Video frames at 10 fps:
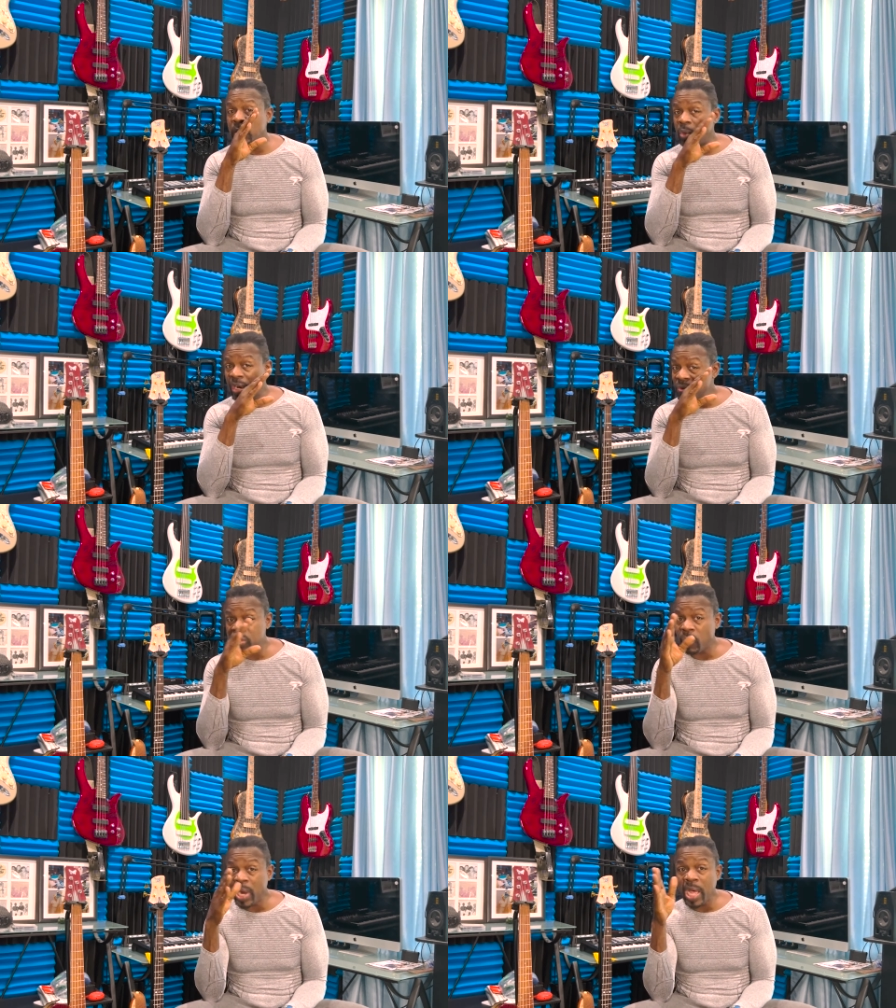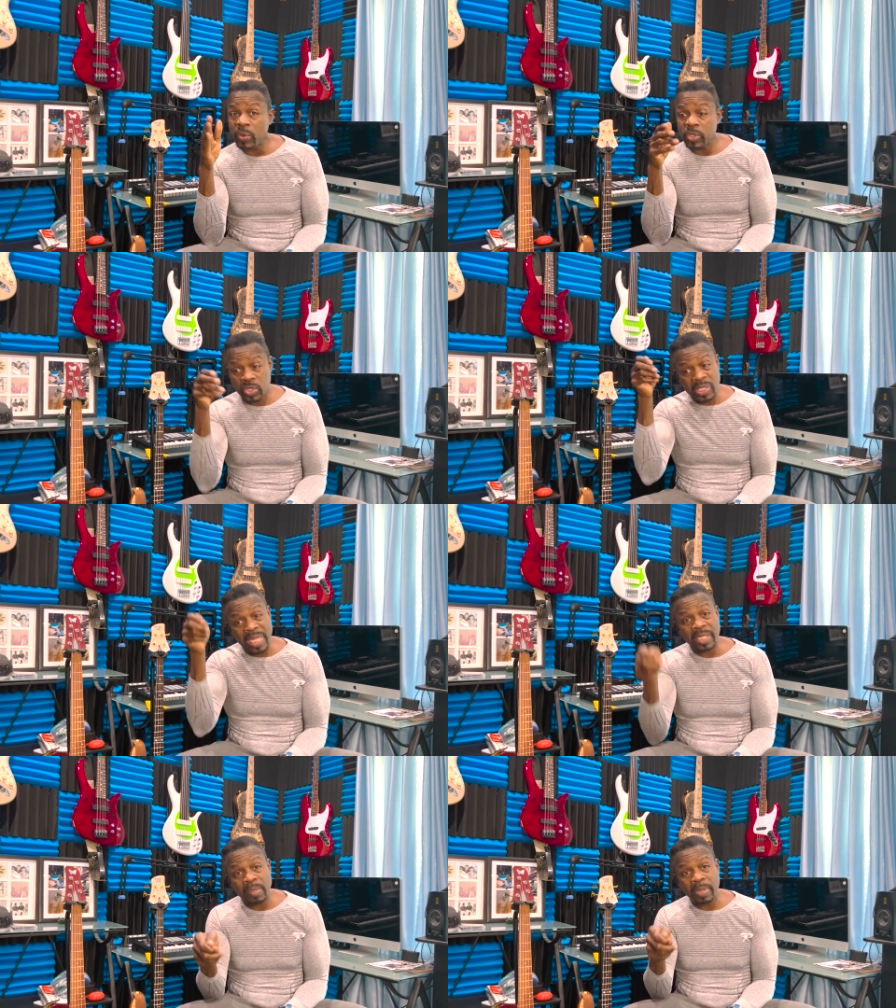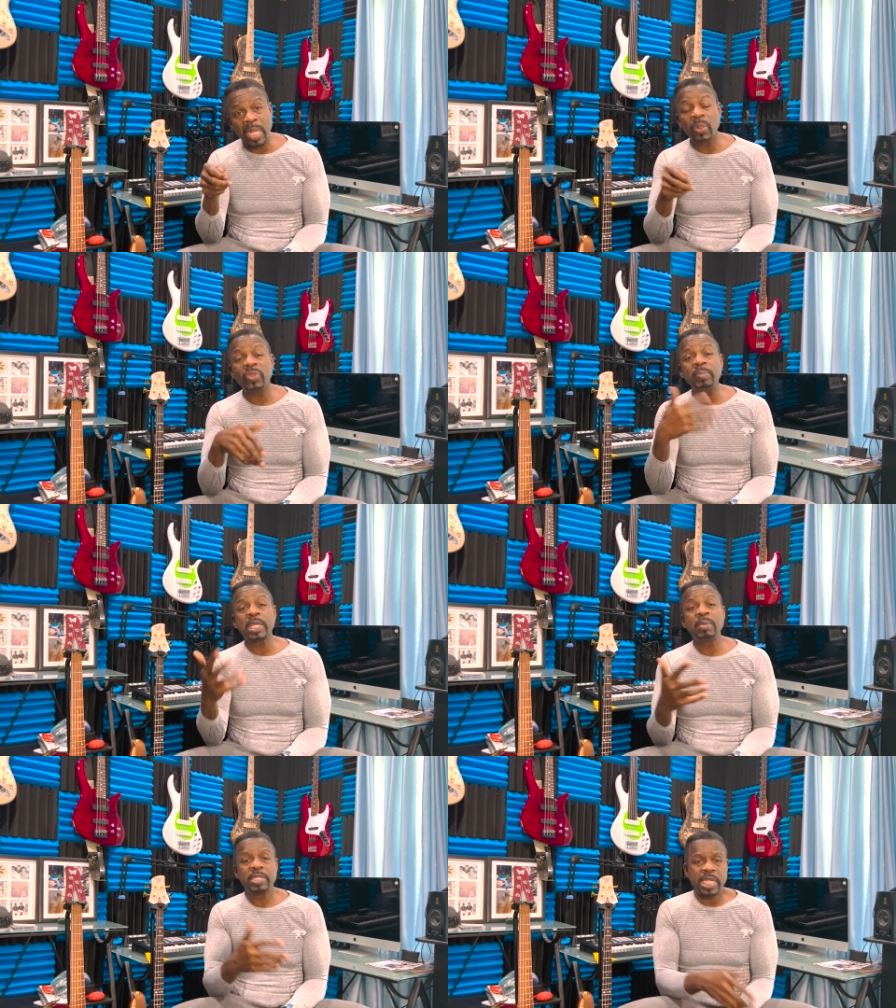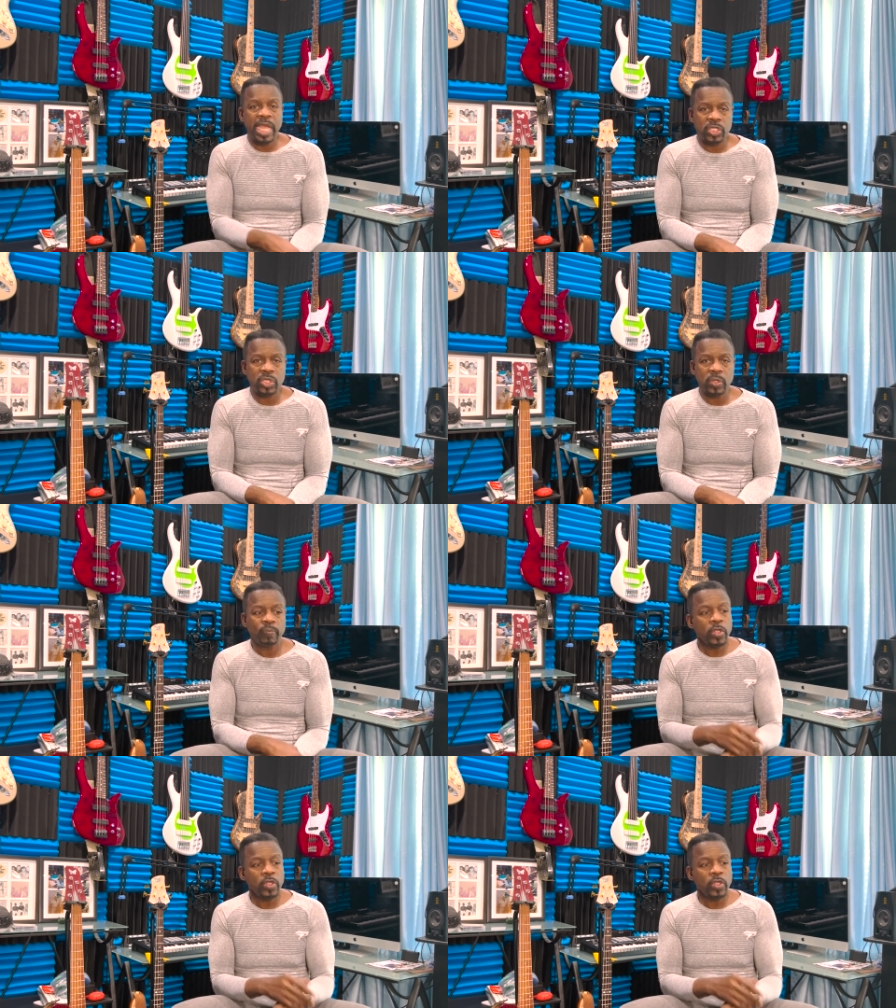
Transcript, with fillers: whatever's around, just like the bell, they become attached to.